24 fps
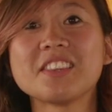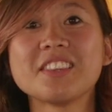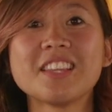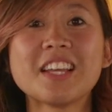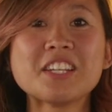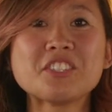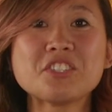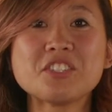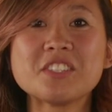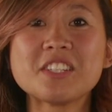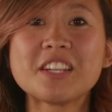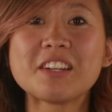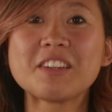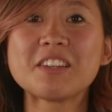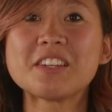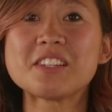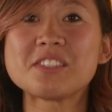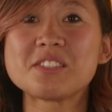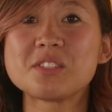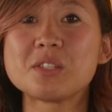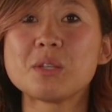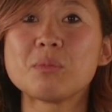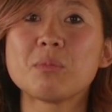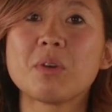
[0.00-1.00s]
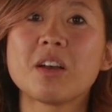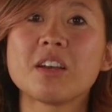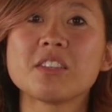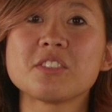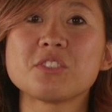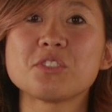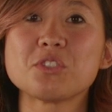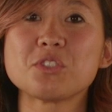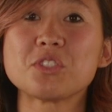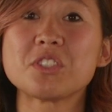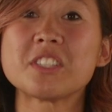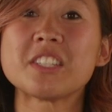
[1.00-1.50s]
legendary sea
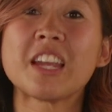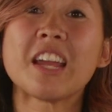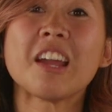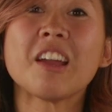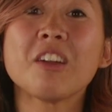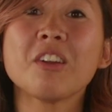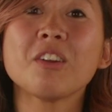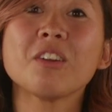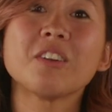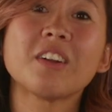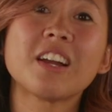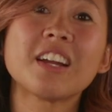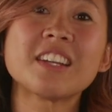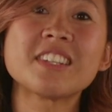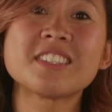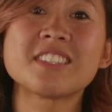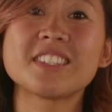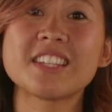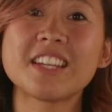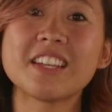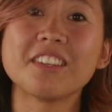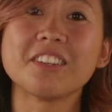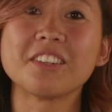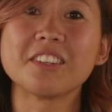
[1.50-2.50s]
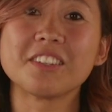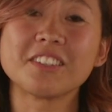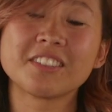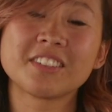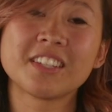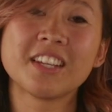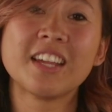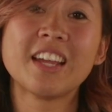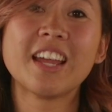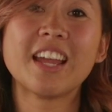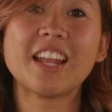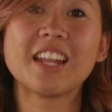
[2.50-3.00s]
monster terrorized sailors,
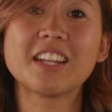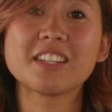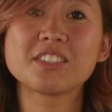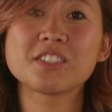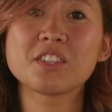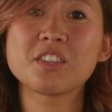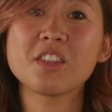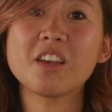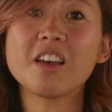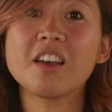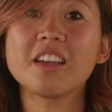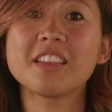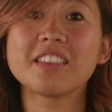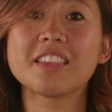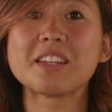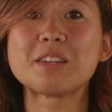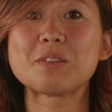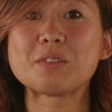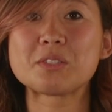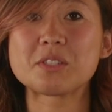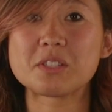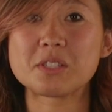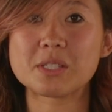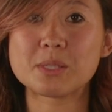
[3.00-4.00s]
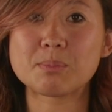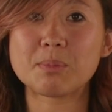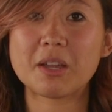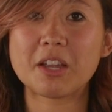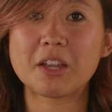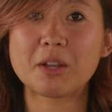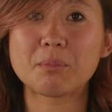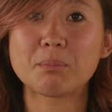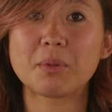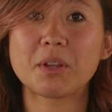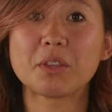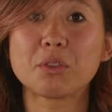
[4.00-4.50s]
and it's thought that it was
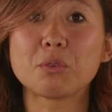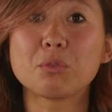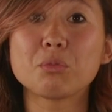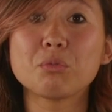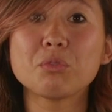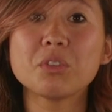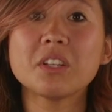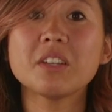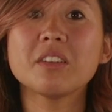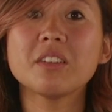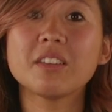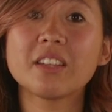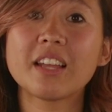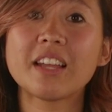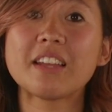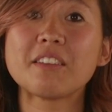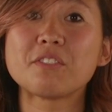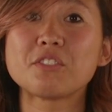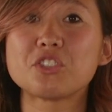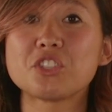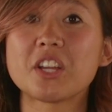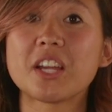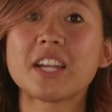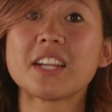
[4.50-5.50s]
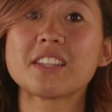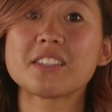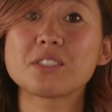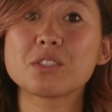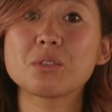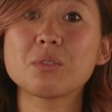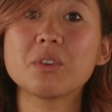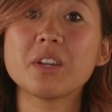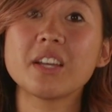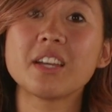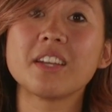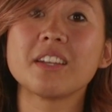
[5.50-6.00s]
inspired by the real life giant
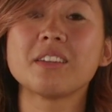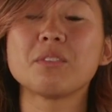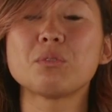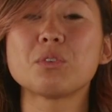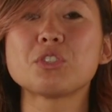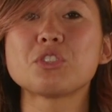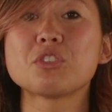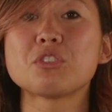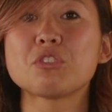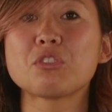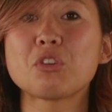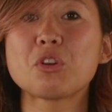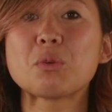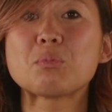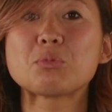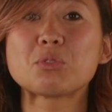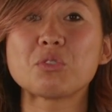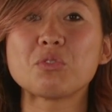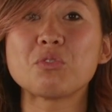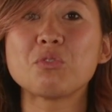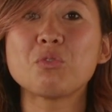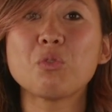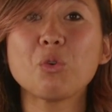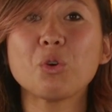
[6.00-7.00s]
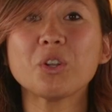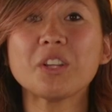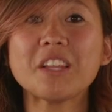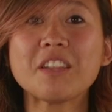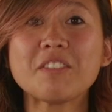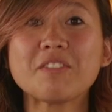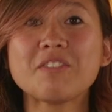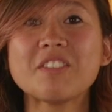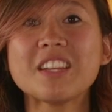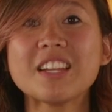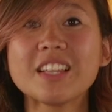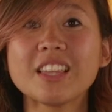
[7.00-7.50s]
squid, which can grow up to 40
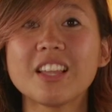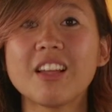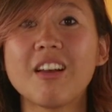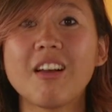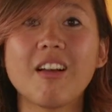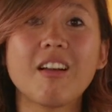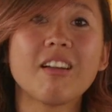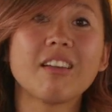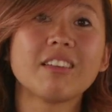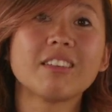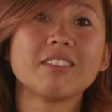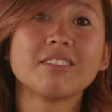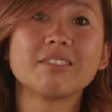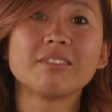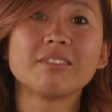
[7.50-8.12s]
feet long.